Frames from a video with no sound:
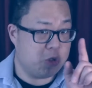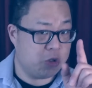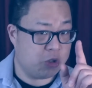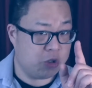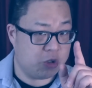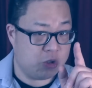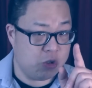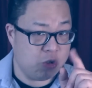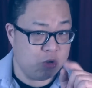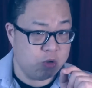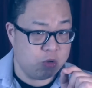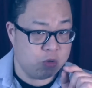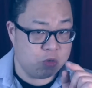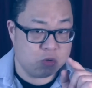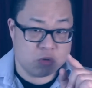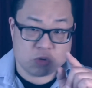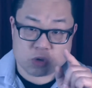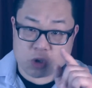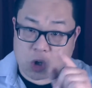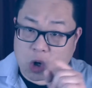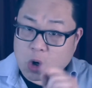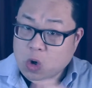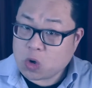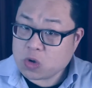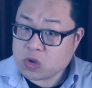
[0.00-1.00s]
could lose
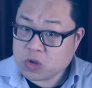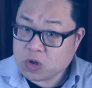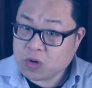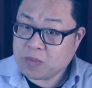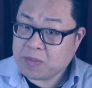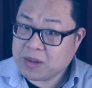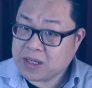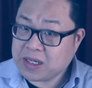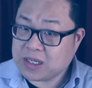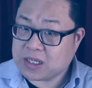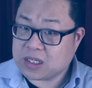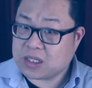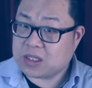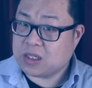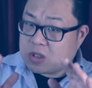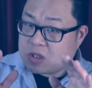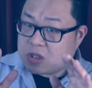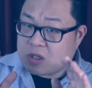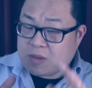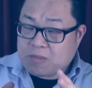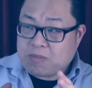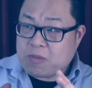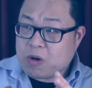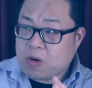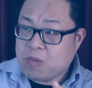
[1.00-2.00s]
all your money
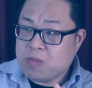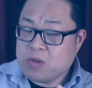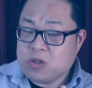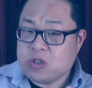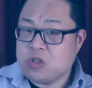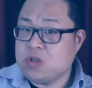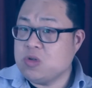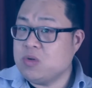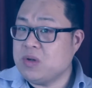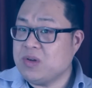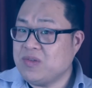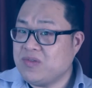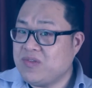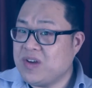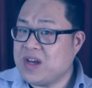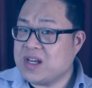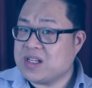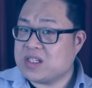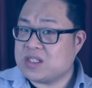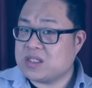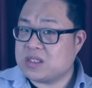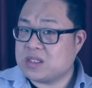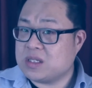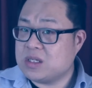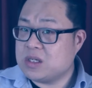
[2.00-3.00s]
the moment you
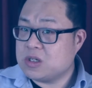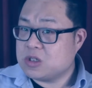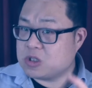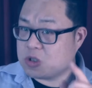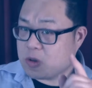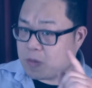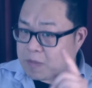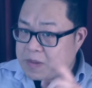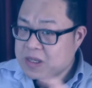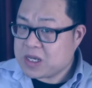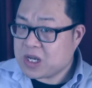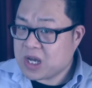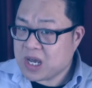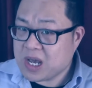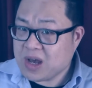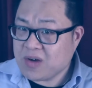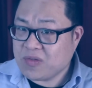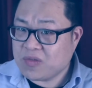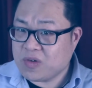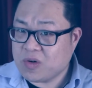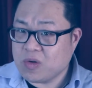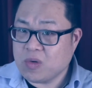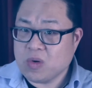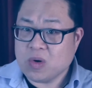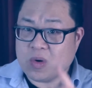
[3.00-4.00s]
invest. So be
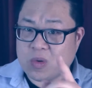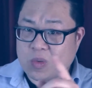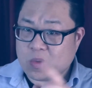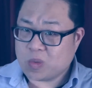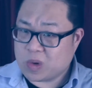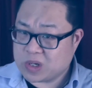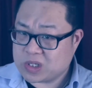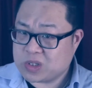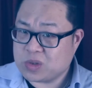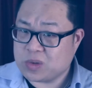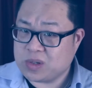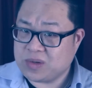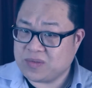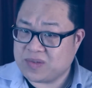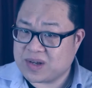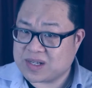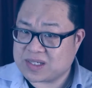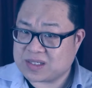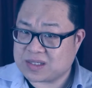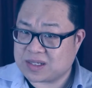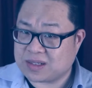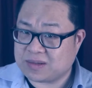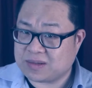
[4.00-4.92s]
careful what you invest in.